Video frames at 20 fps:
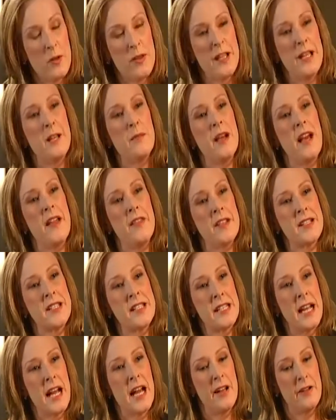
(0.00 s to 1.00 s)
people think about the
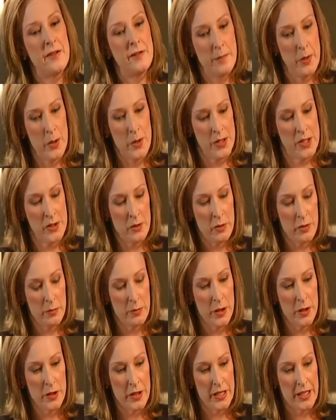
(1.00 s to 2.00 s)
start of personal
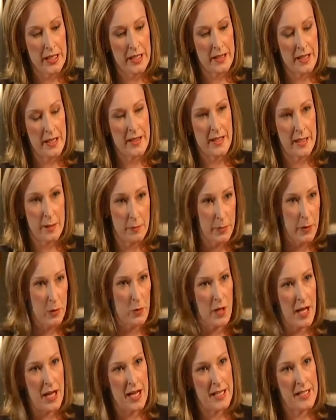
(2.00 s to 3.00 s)
computing, they think
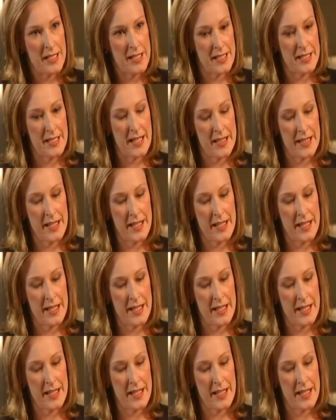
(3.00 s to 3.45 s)
Bill Gates,